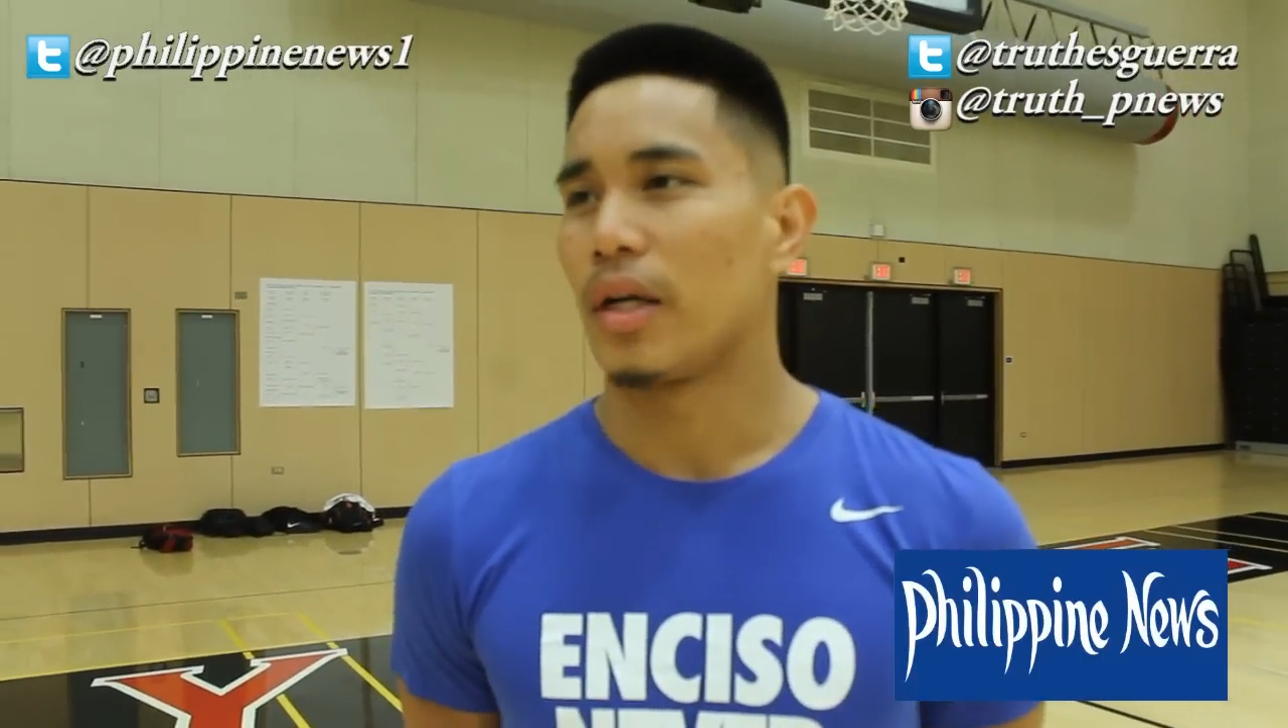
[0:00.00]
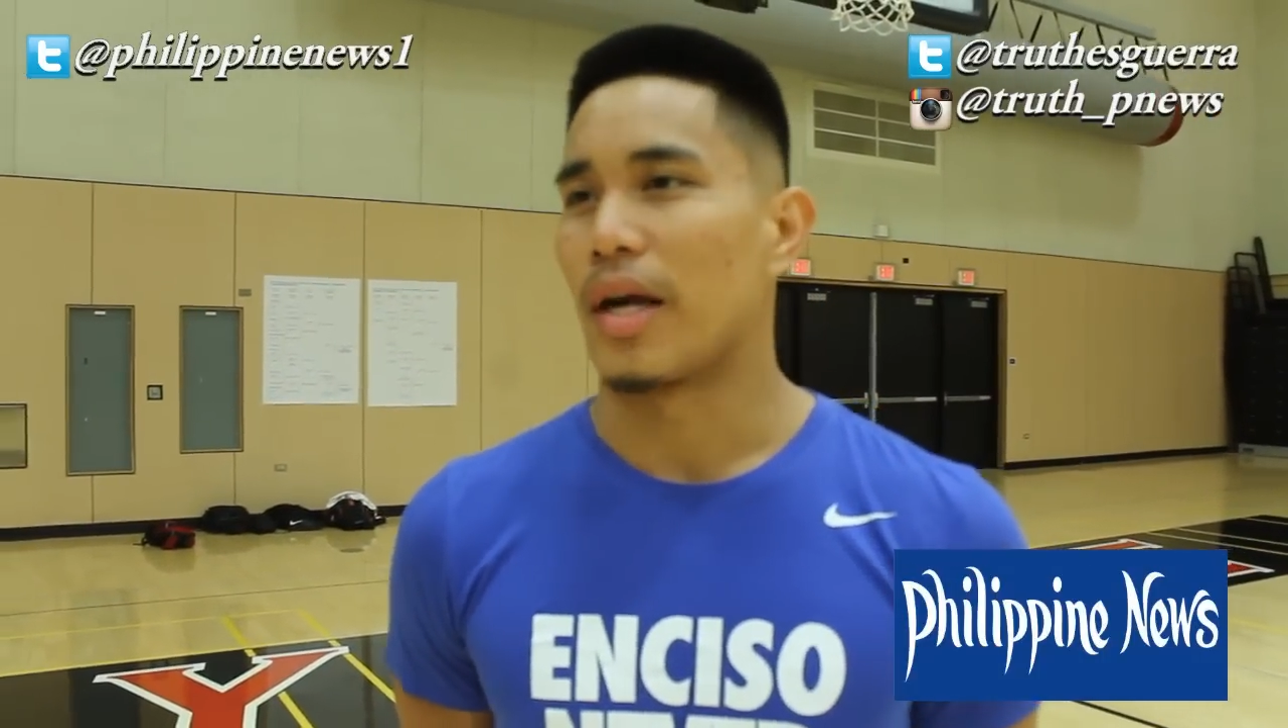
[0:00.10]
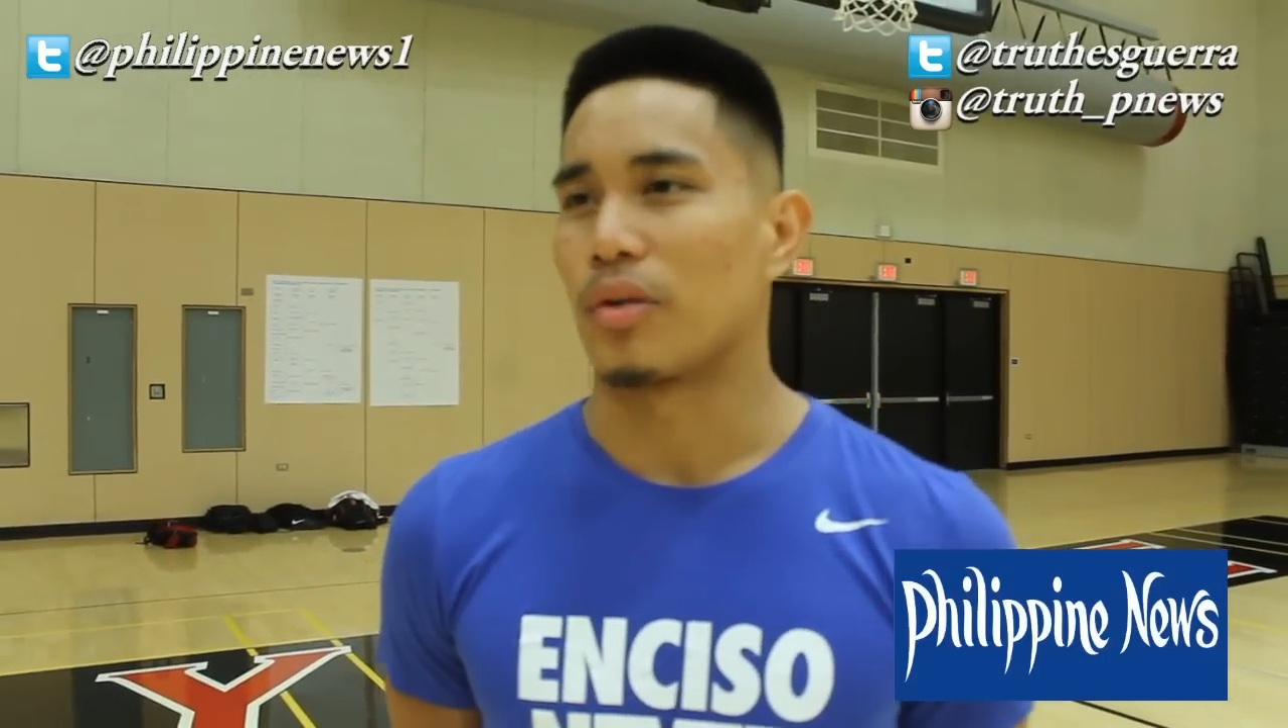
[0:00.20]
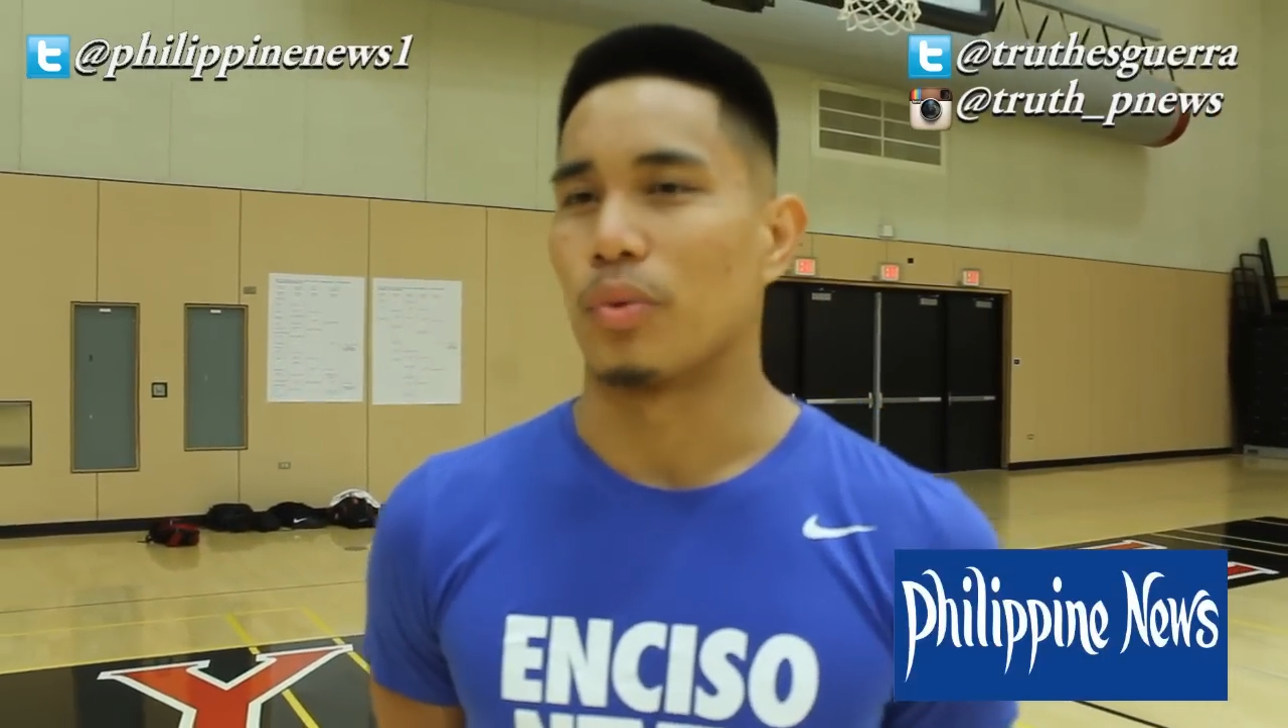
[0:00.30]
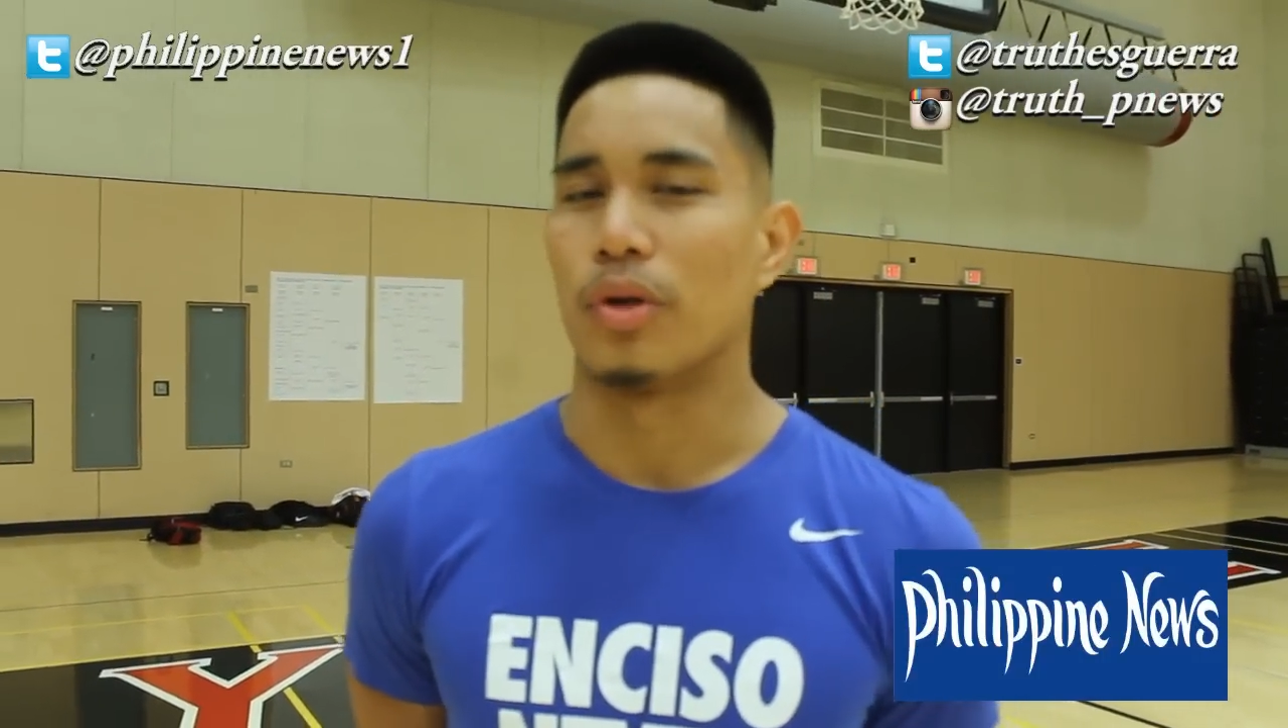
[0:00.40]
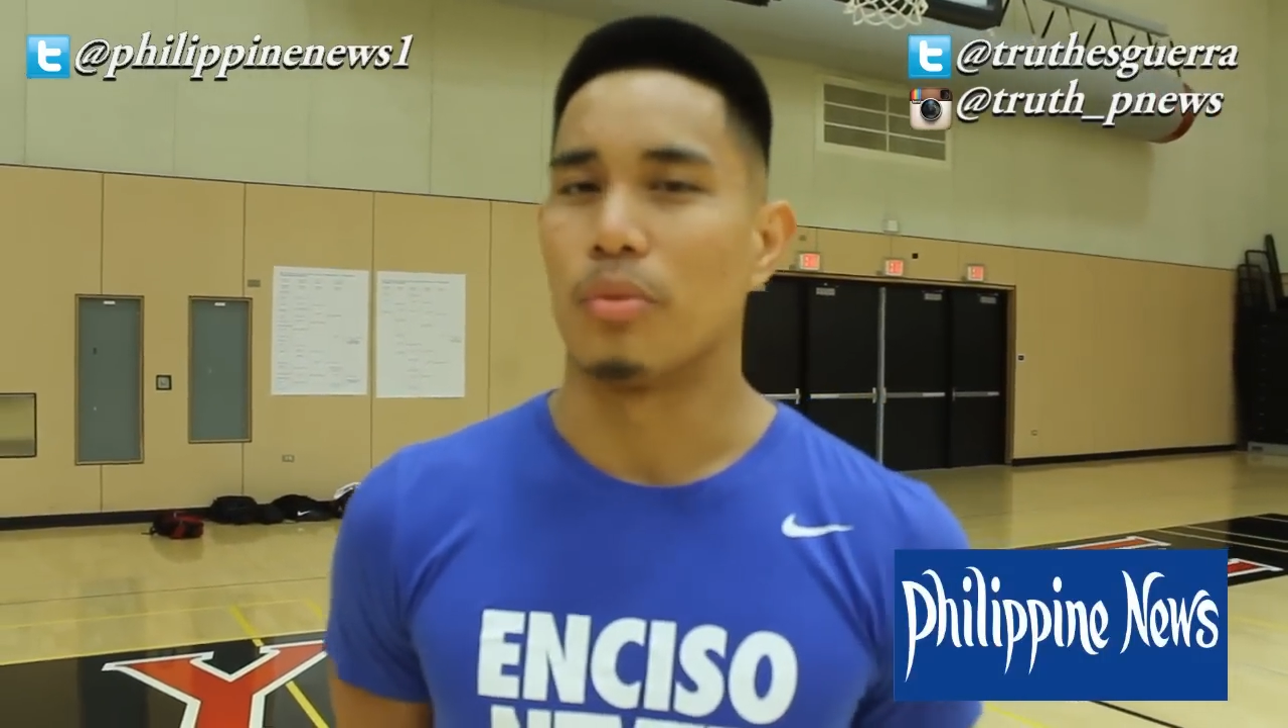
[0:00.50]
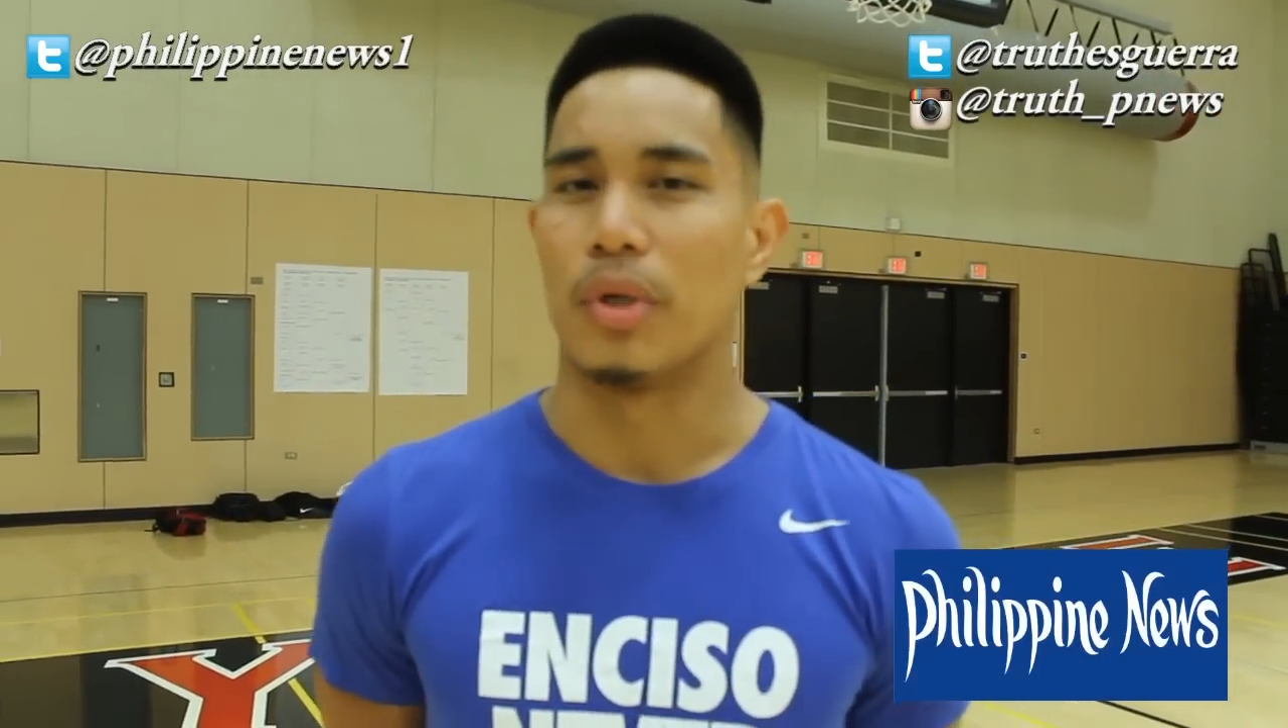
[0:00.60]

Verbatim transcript: that's real